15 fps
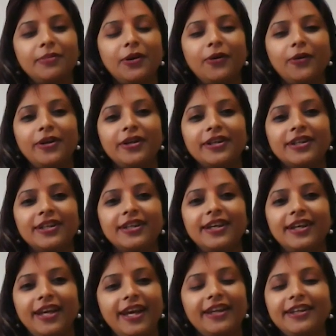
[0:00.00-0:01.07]
or
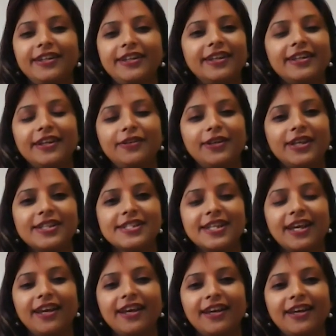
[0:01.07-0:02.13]
anything that you can say?